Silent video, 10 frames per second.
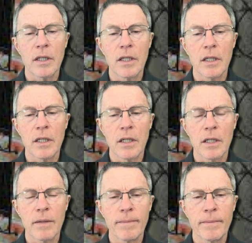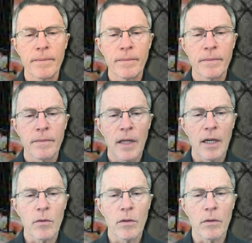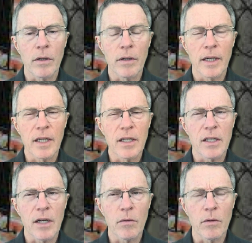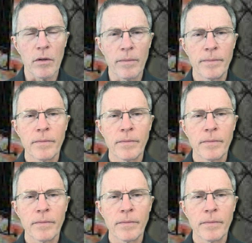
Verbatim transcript: in uh, Ecuador. I think it's Ecuador.